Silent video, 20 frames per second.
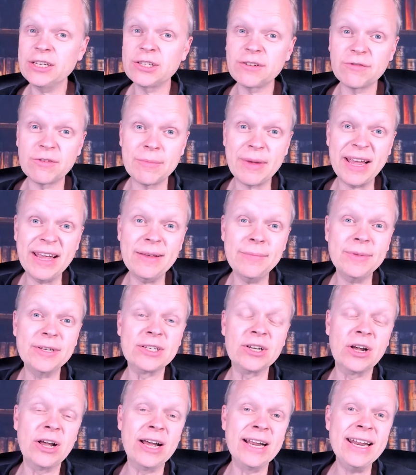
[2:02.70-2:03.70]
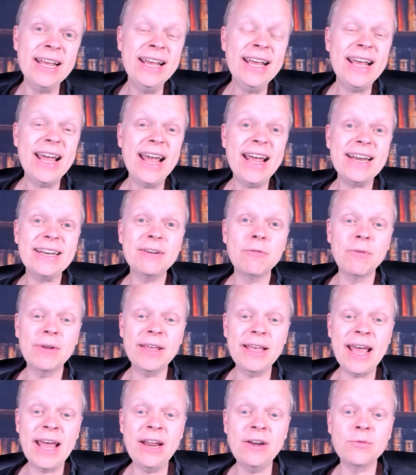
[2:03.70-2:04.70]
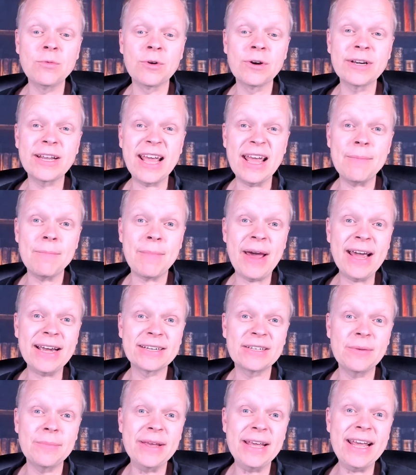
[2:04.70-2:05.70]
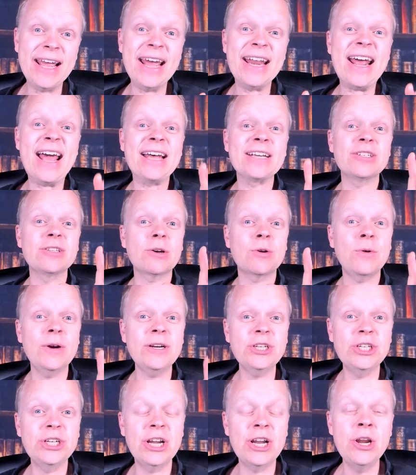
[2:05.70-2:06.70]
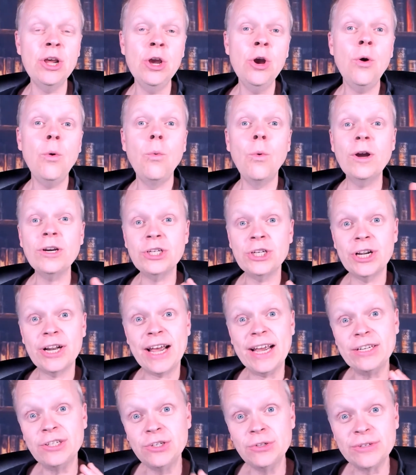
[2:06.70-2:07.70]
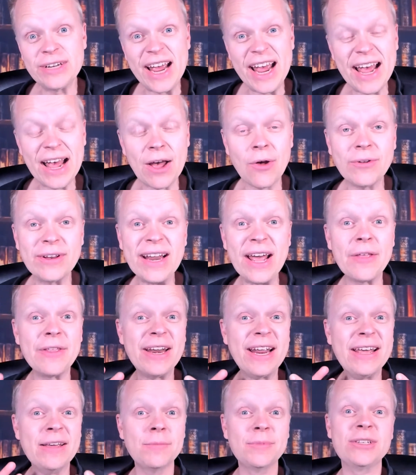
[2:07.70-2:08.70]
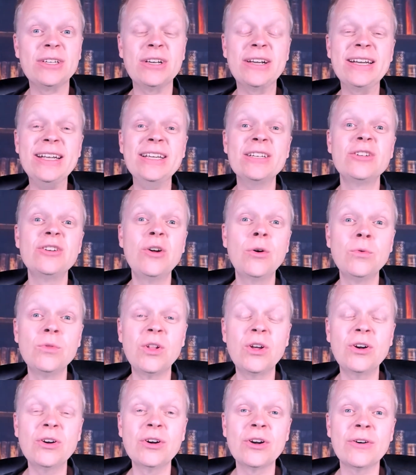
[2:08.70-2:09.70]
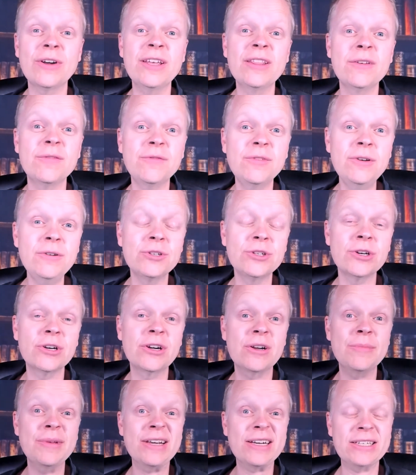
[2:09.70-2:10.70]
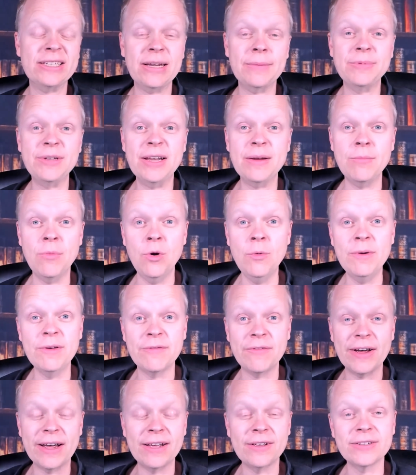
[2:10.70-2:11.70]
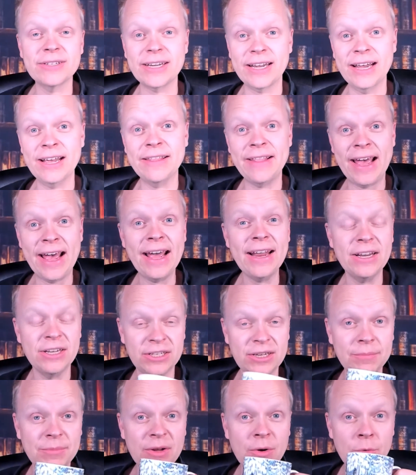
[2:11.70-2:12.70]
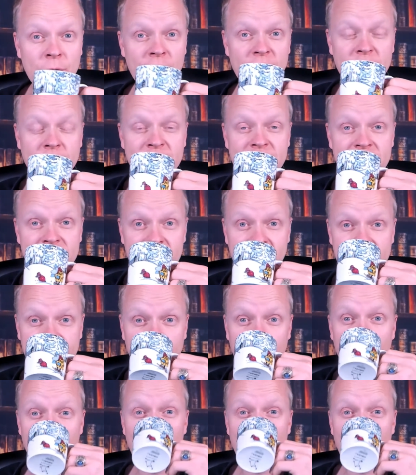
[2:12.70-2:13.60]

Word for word: from Amazon and Edward came back to me and asked the question, what should I do now, now that Amazon is no longer in the future going to be accepting Mobi files? And that is something we're going to be discussing.